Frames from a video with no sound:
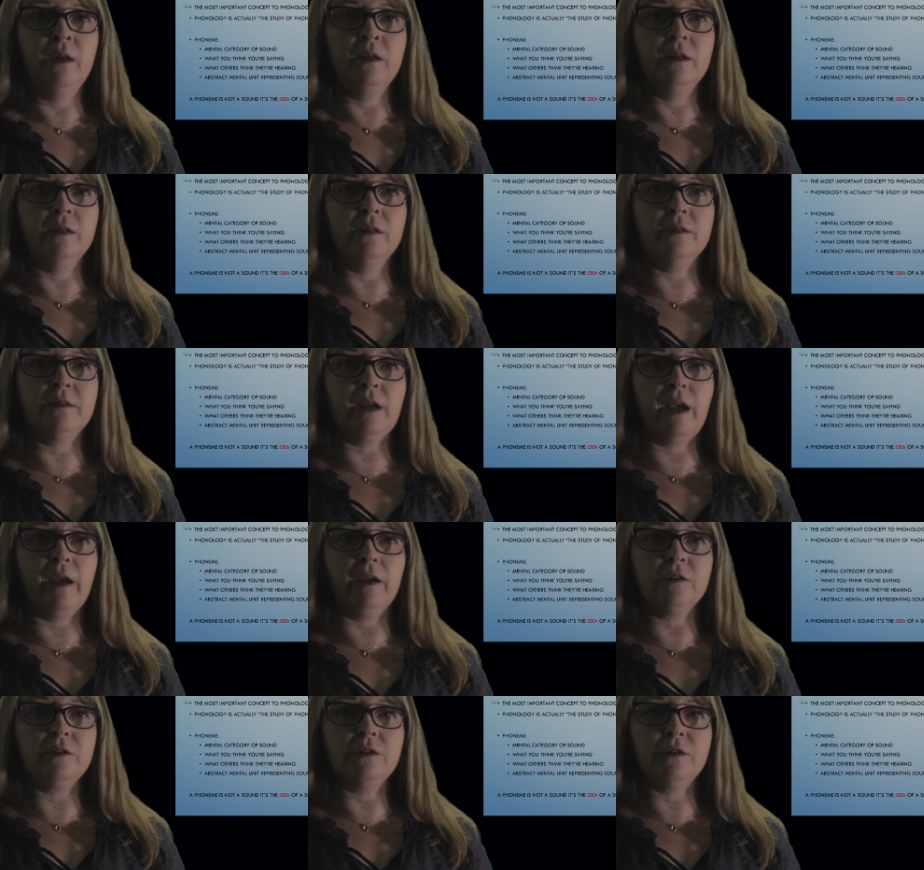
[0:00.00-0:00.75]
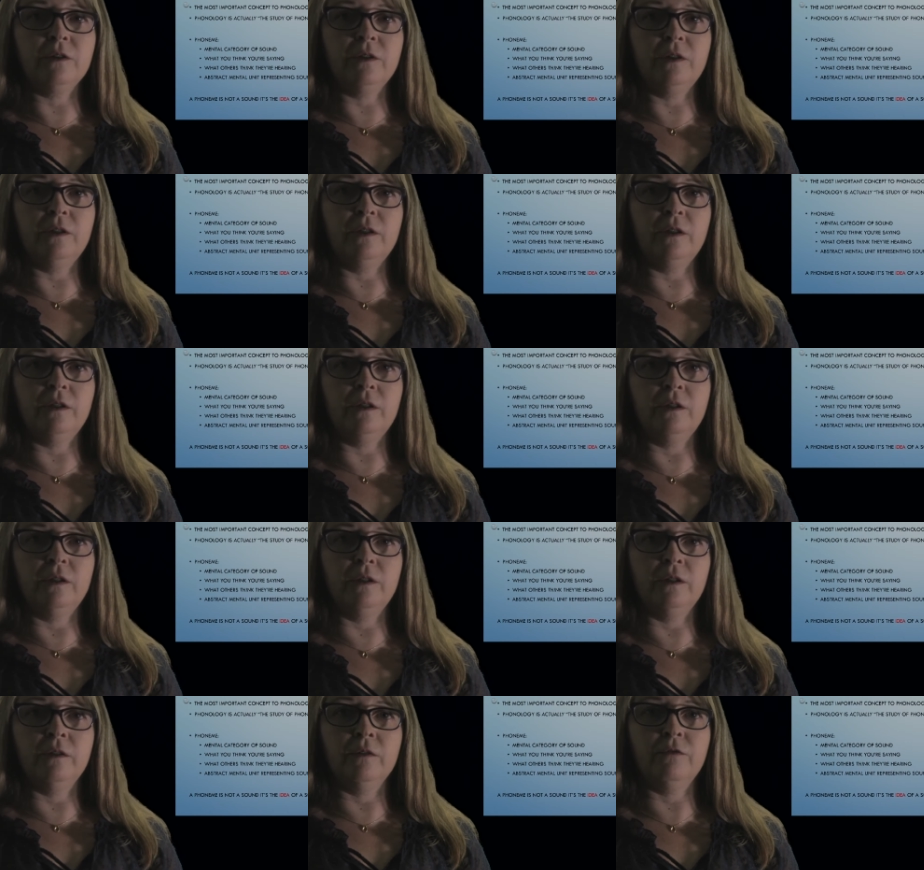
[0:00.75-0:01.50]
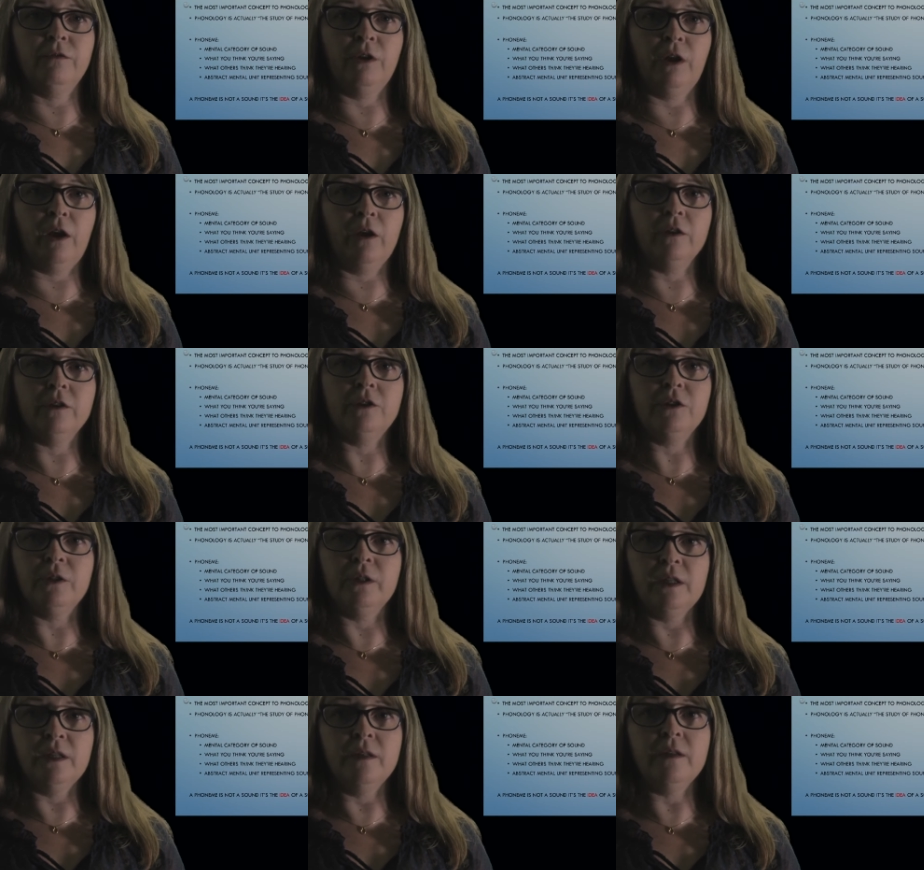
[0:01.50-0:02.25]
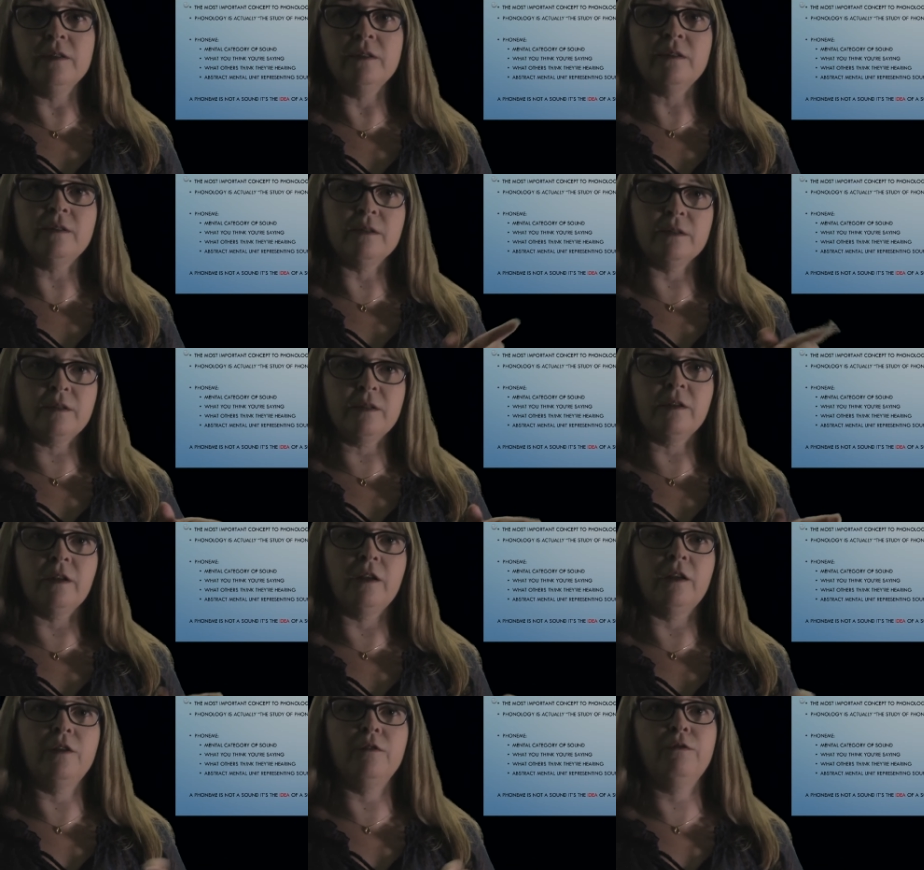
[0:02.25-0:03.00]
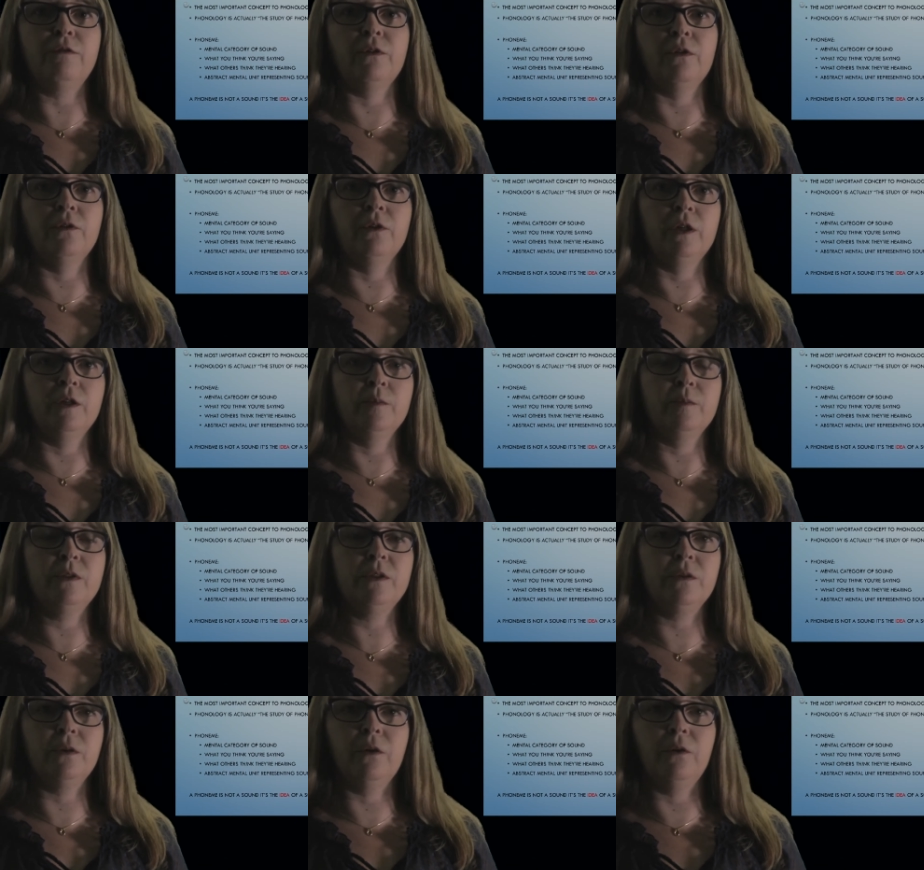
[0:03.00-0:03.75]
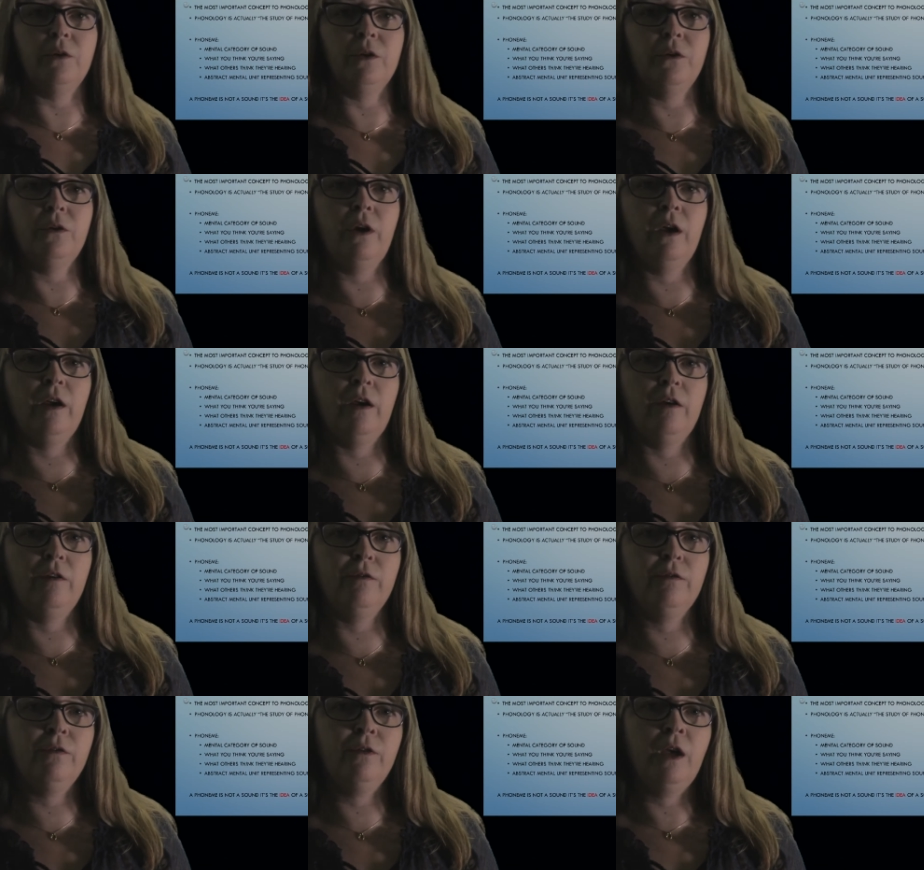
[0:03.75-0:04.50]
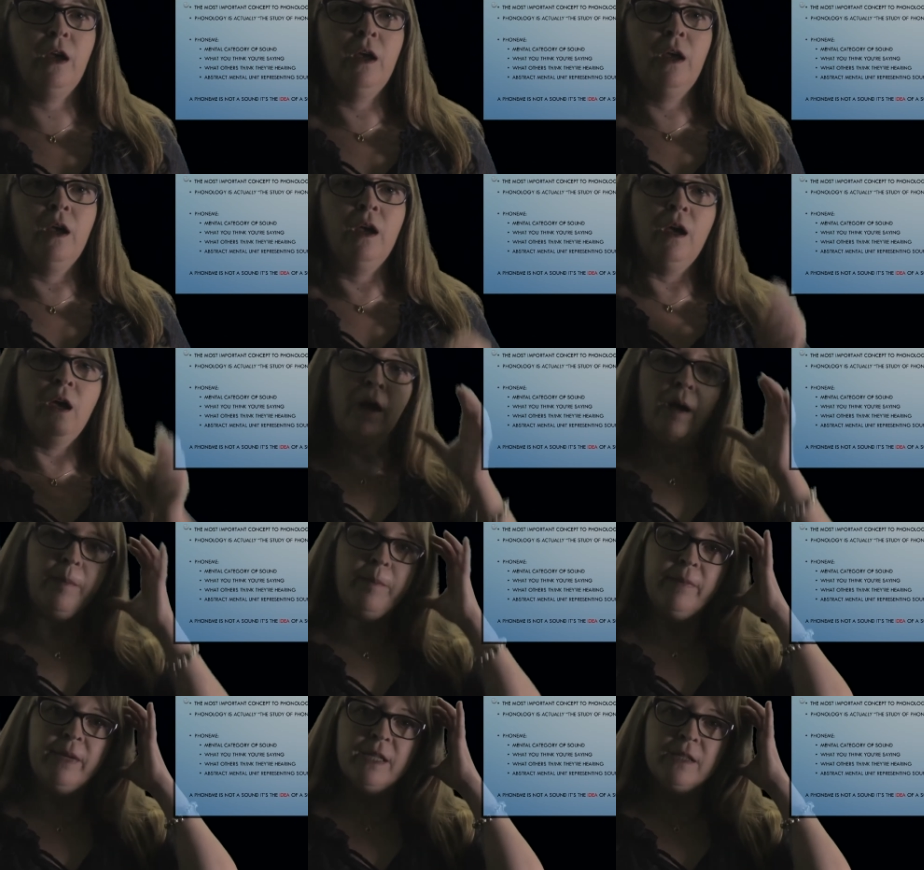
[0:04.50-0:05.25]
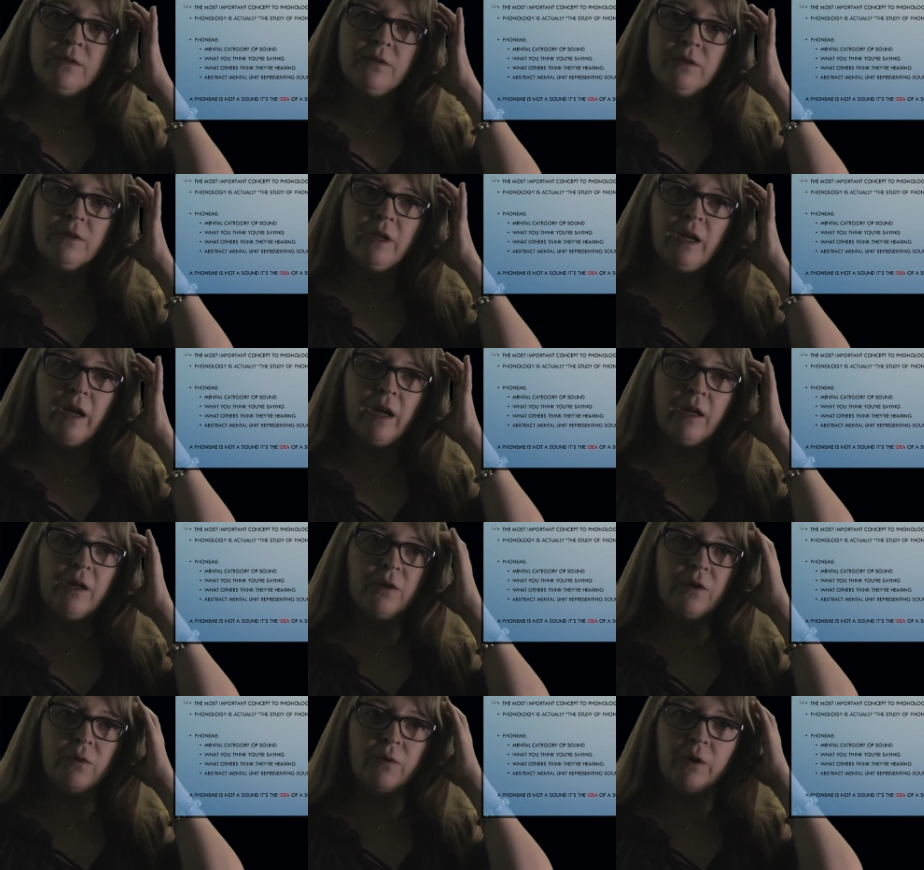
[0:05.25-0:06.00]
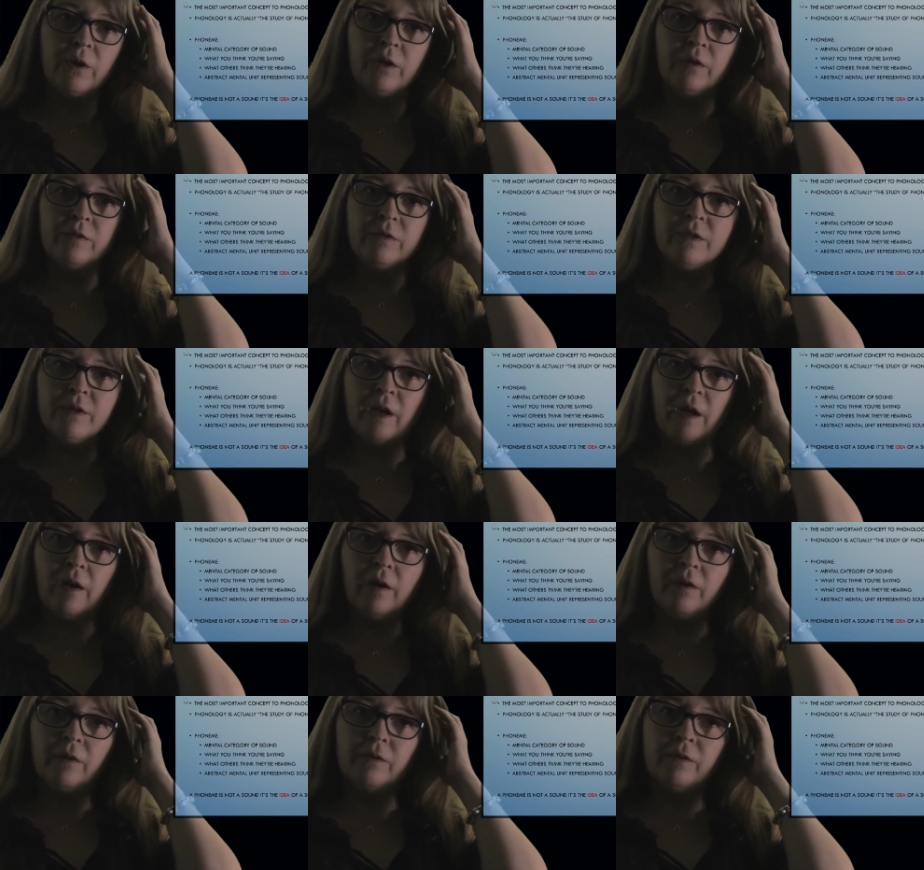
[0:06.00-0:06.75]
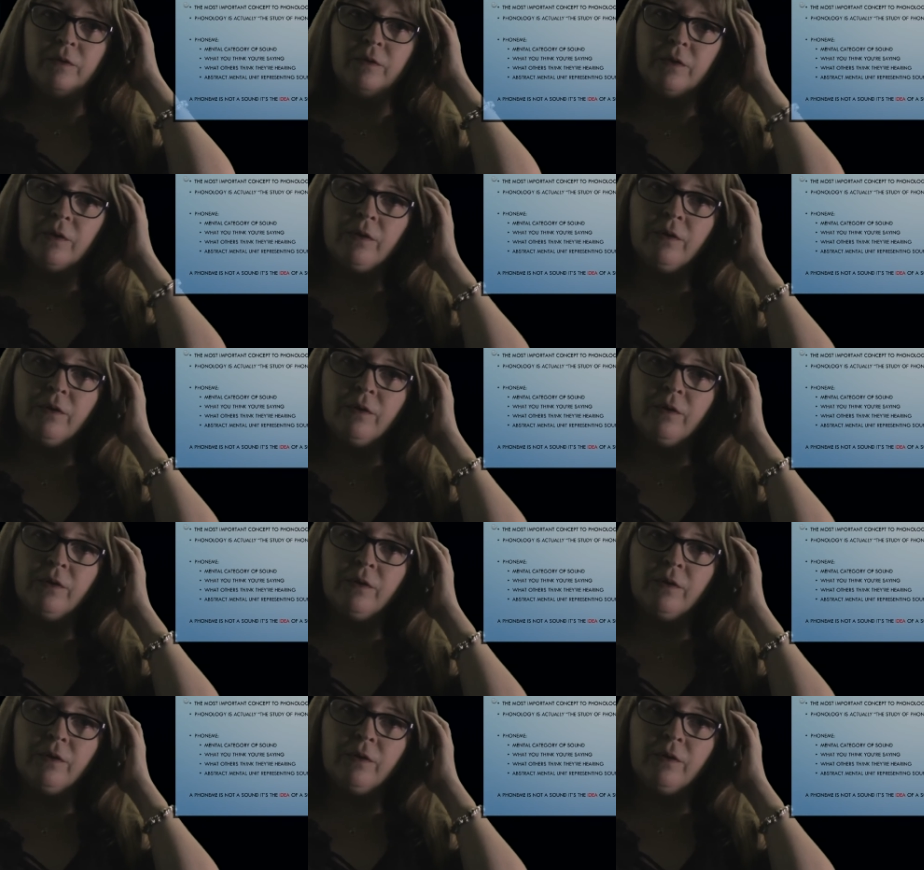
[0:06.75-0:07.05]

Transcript: Phonology is the study of phonemes. So you have a mental category of sound,